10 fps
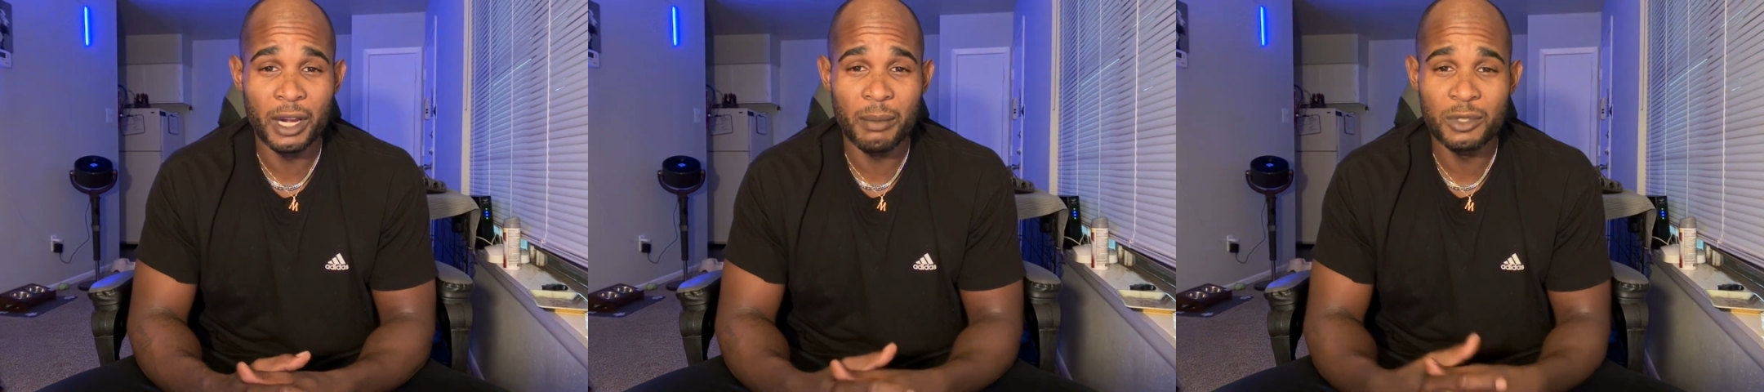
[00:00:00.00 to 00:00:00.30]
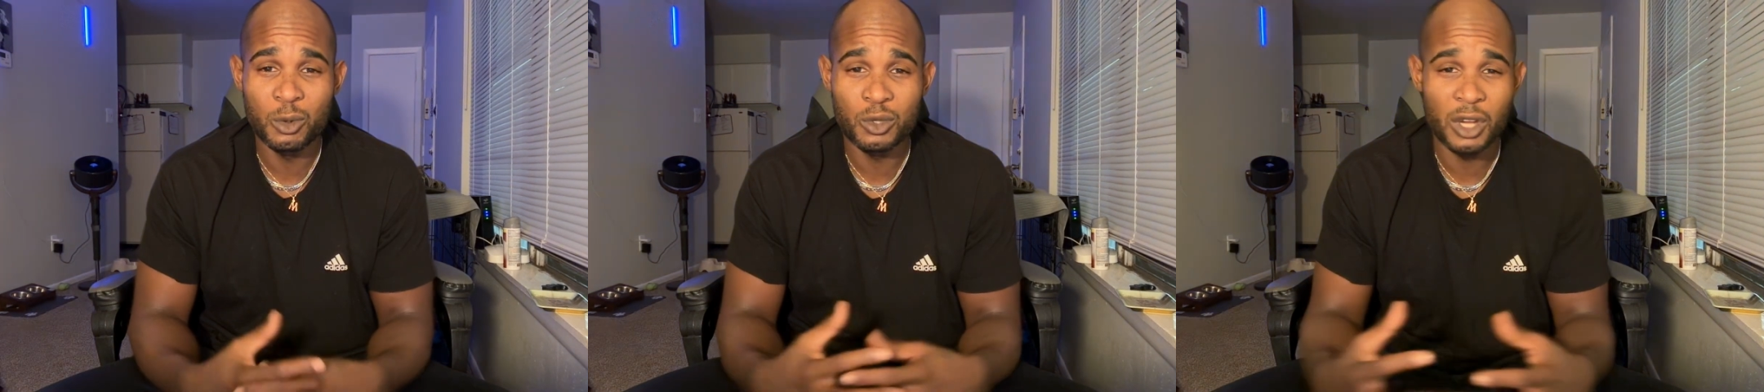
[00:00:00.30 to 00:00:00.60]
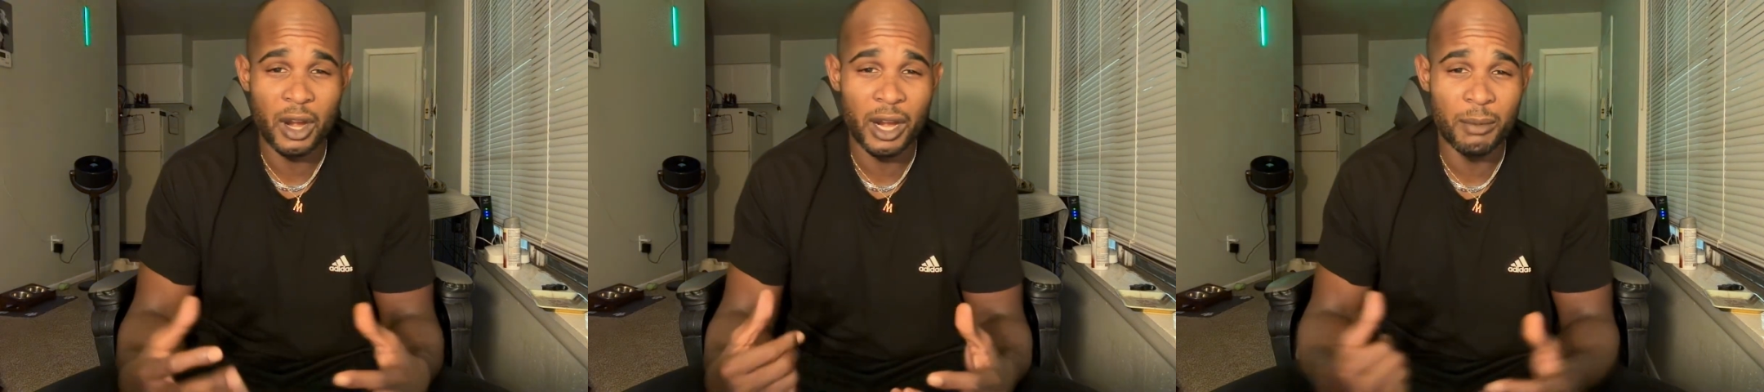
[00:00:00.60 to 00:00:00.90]
I'm so
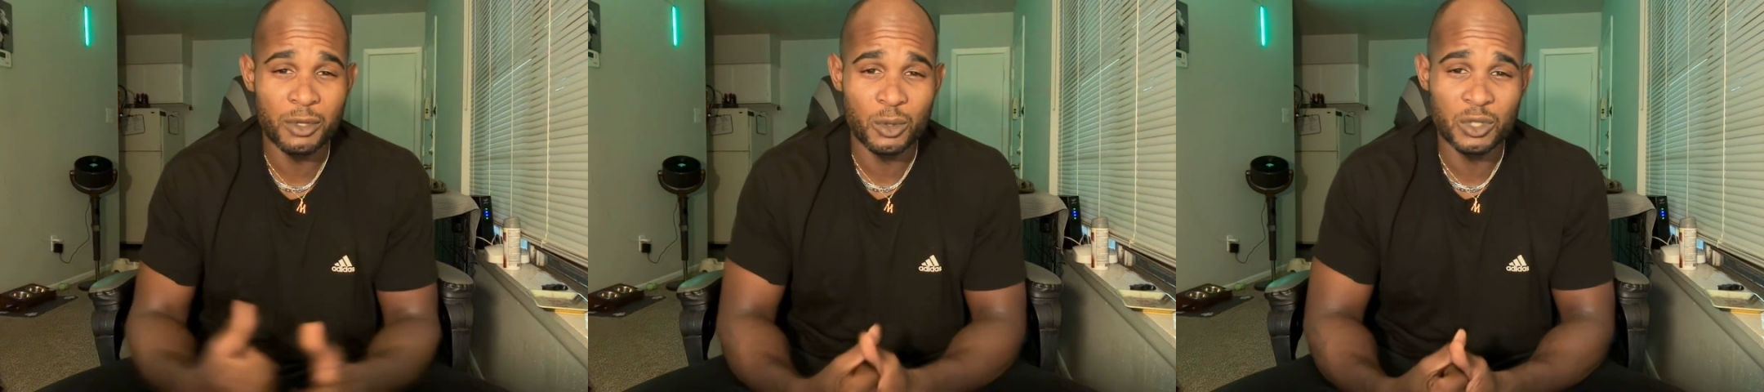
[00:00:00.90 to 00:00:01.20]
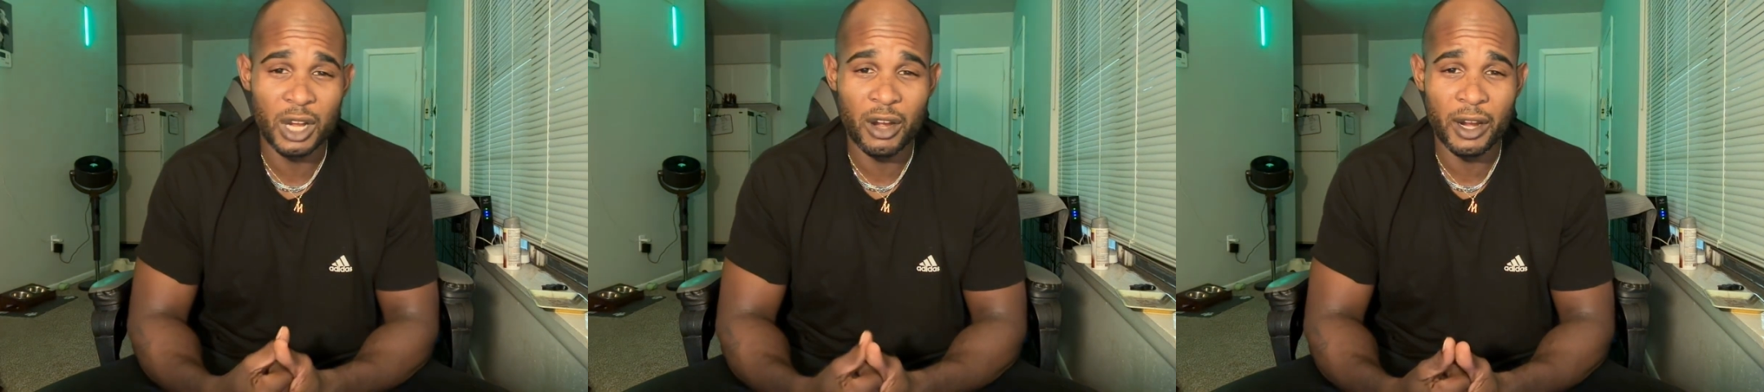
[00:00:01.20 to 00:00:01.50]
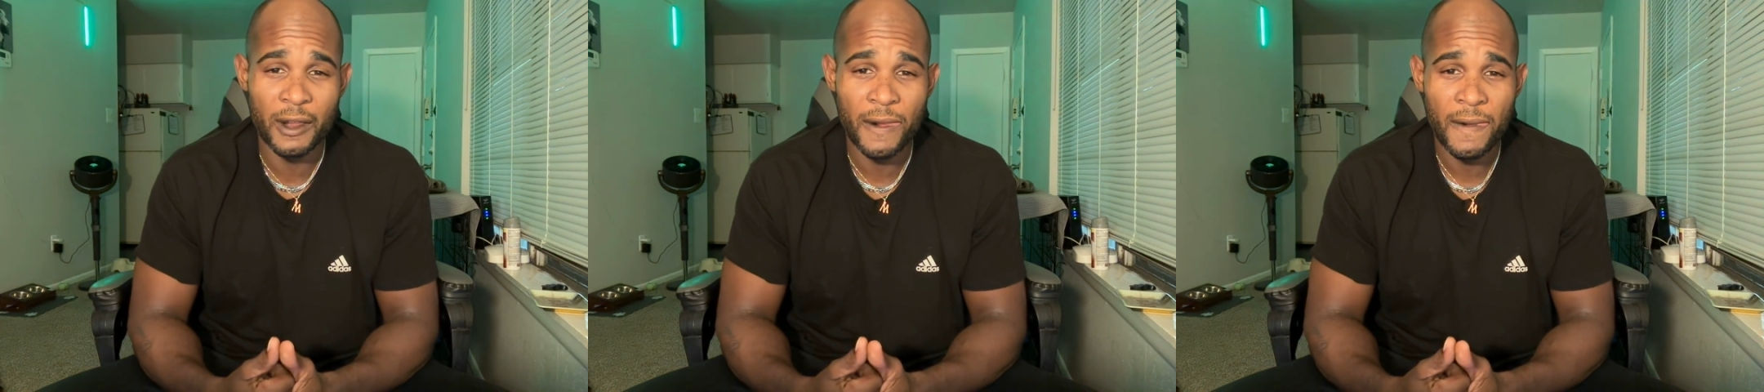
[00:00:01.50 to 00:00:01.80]
sorry. I'm so sorry."
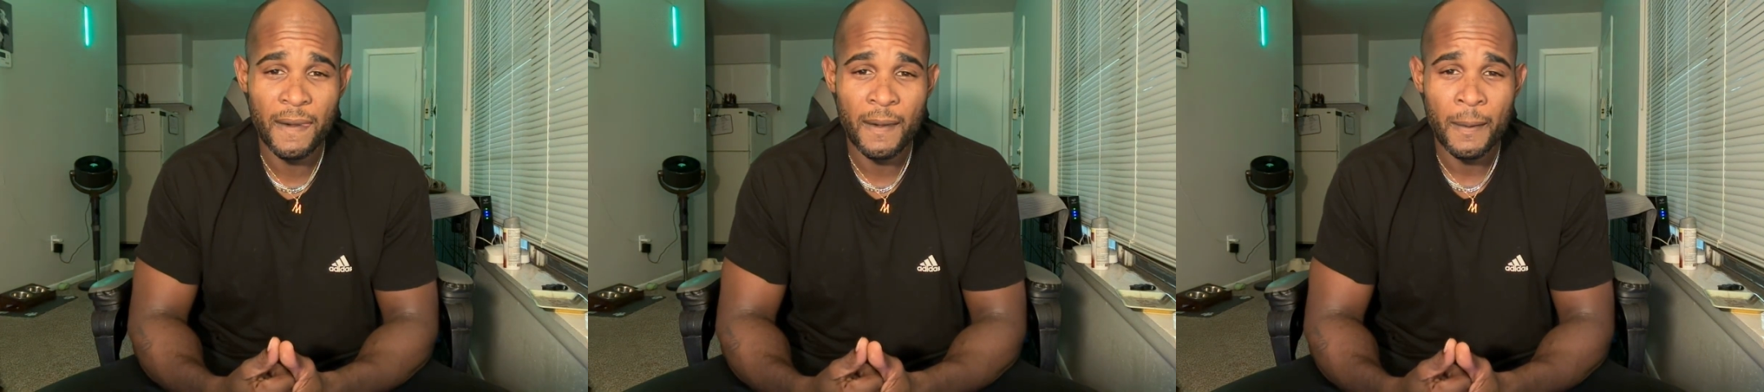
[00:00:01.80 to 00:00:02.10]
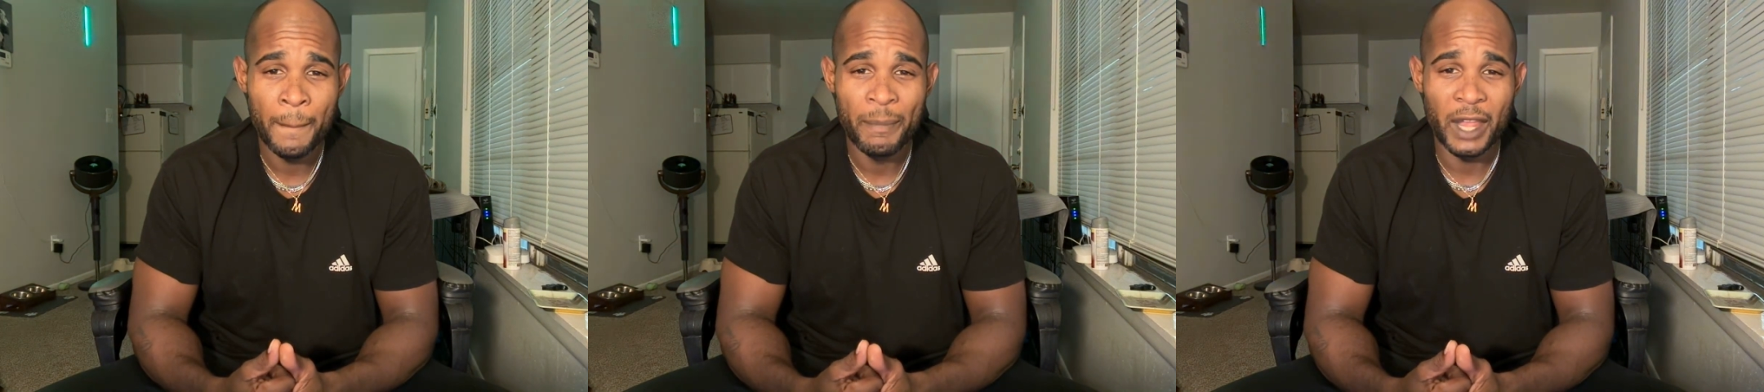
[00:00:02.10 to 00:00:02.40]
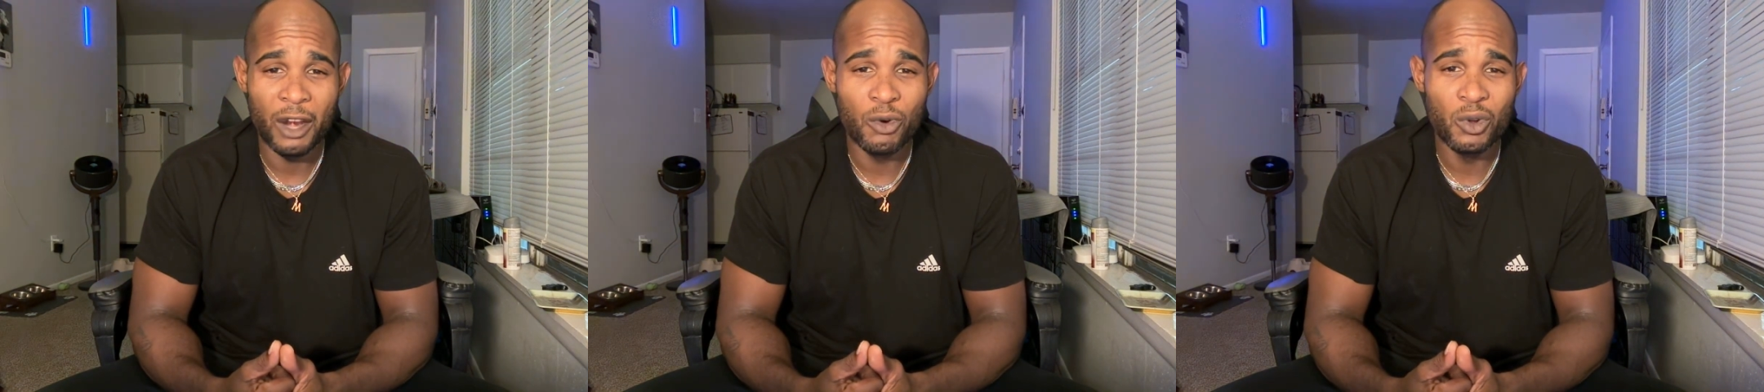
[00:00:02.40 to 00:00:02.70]
And
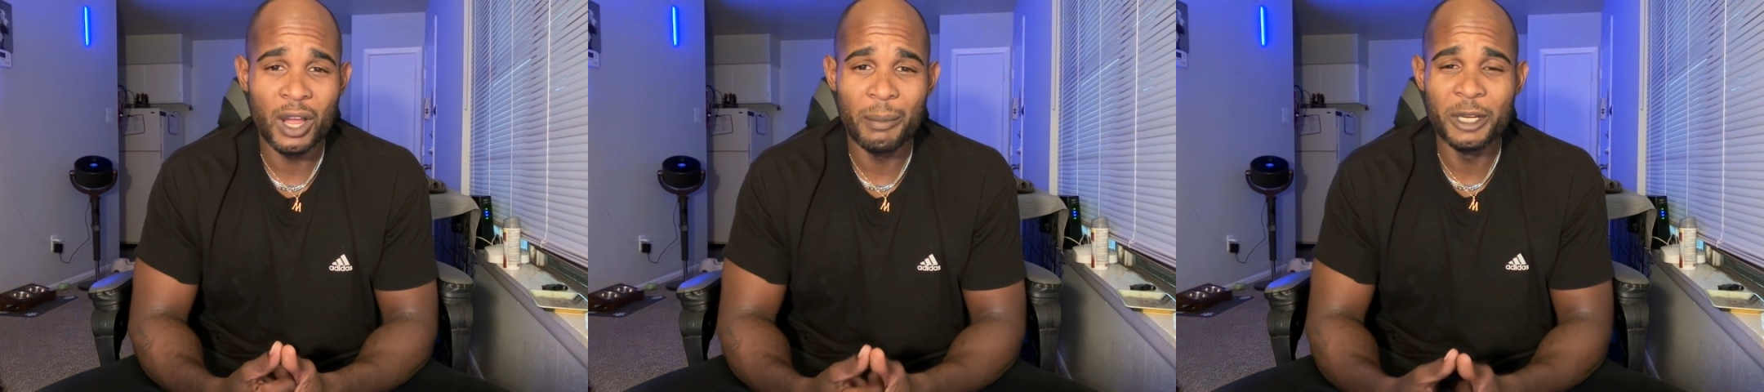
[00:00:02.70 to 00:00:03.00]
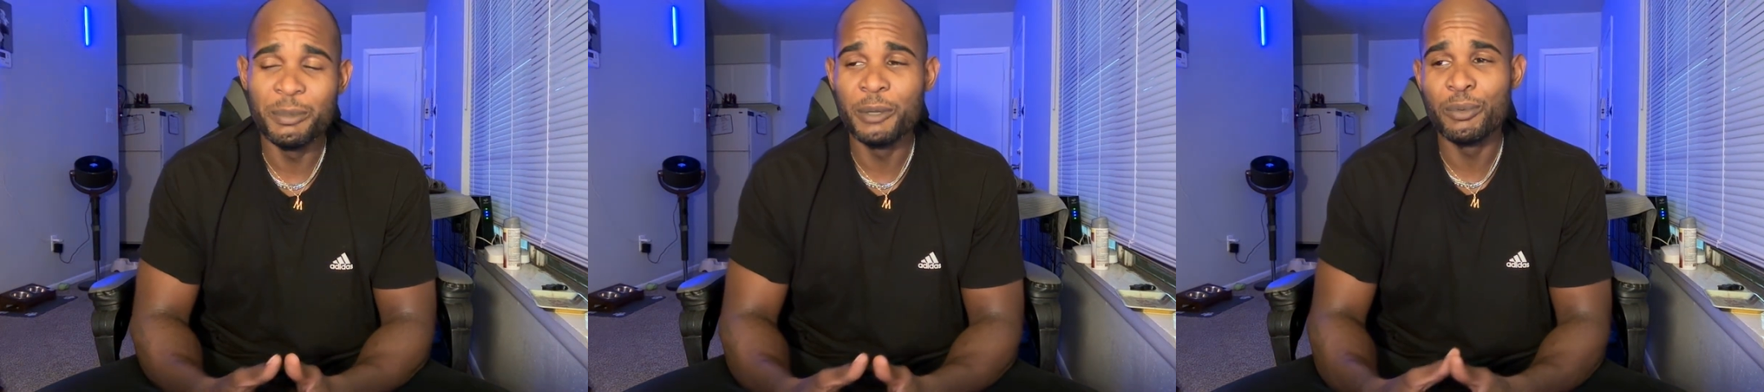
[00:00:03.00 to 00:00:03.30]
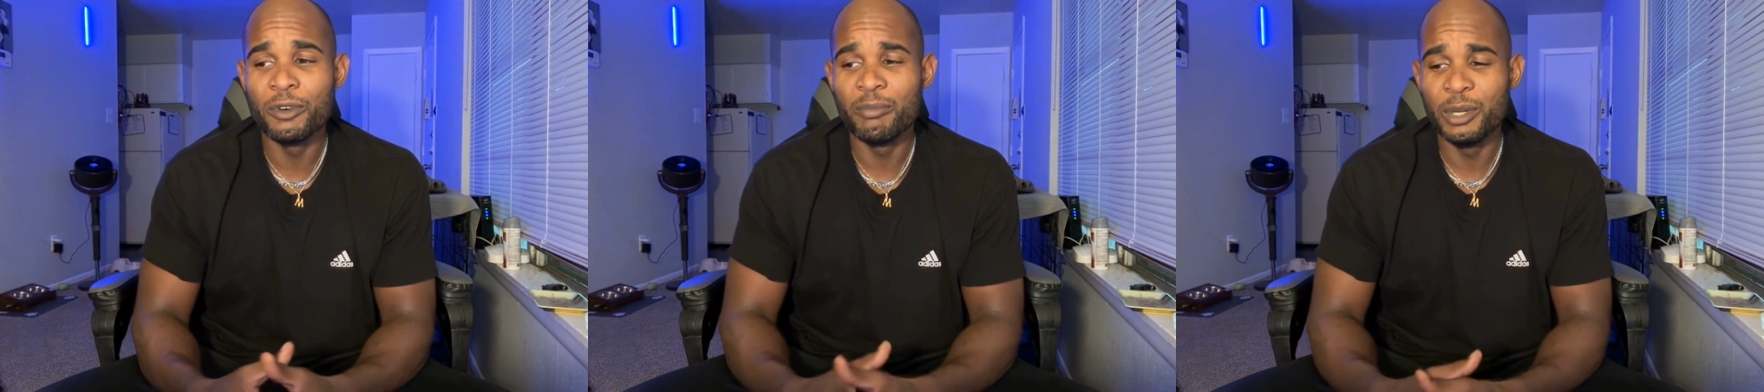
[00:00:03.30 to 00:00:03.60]
I don't know how many
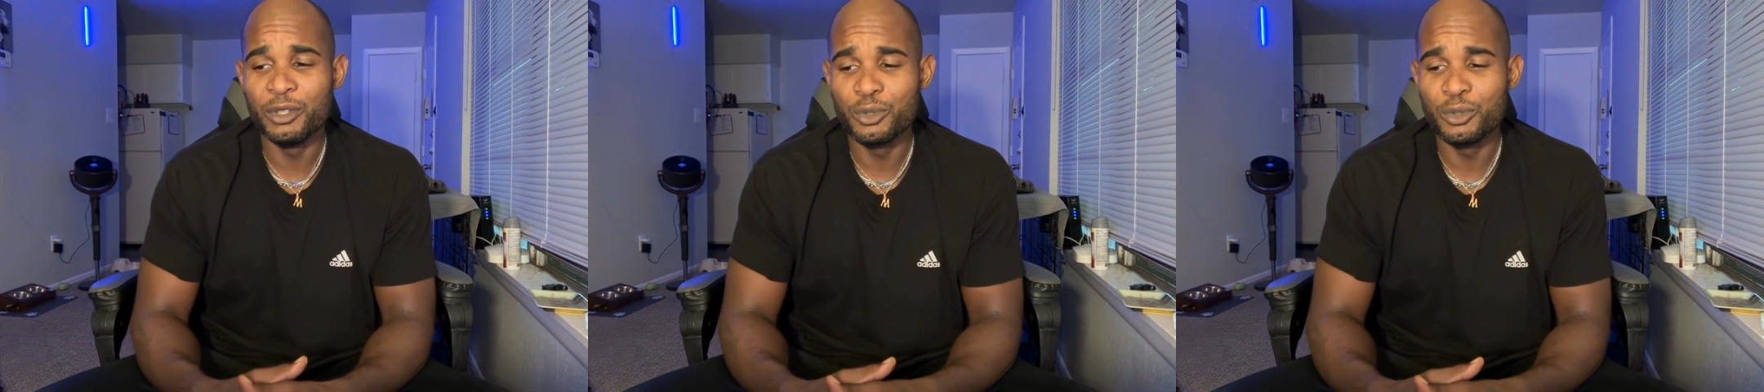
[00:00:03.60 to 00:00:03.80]
people have been